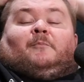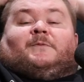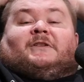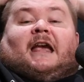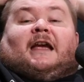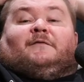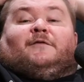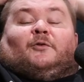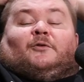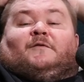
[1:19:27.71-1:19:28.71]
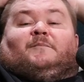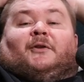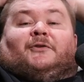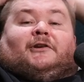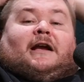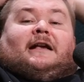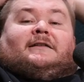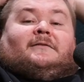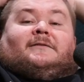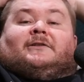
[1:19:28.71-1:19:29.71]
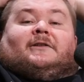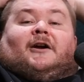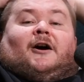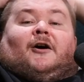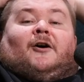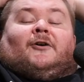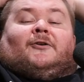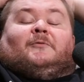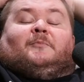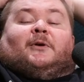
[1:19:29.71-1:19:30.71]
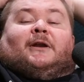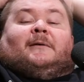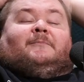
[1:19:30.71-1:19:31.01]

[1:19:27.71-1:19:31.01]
Signed photo of Bunter Castles. How?